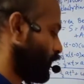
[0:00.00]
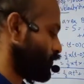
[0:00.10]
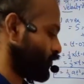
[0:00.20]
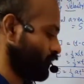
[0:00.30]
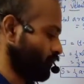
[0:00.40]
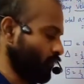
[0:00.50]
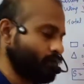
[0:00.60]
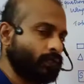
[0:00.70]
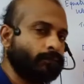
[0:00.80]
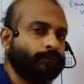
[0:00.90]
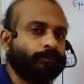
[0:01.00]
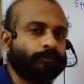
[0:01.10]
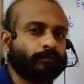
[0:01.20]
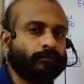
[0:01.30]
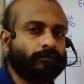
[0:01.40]
equation of motion.
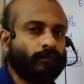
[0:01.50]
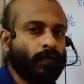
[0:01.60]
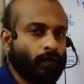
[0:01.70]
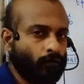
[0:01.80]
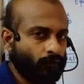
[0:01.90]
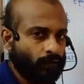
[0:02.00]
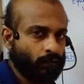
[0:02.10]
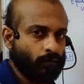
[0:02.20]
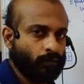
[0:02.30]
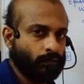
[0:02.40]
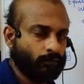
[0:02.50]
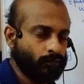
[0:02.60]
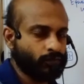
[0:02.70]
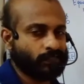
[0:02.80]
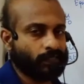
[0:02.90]
Now we
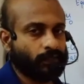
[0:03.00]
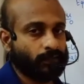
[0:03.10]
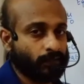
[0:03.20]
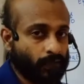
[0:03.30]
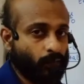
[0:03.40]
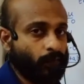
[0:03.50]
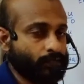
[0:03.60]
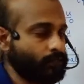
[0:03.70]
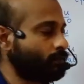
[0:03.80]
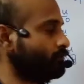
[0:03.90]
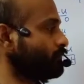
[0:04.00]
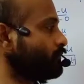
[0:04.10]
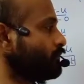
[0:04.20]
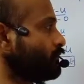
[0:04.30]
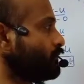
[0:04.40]
move to third equation.
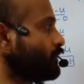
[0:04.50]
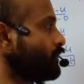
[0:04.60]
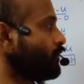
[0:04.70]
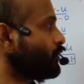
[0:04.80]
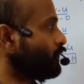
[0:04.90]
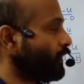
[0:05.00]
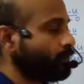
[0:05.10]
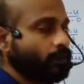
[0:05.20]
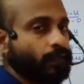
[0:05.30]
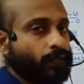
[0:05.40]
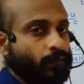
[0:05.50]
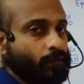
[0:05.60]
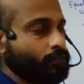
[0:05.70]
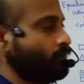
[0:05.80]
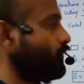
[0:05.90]
To find third
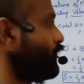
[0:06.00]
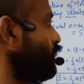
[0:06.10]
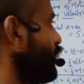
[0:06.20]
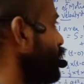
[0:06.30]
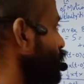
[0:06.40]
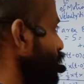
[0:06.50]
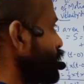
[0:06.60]
equation, what we will do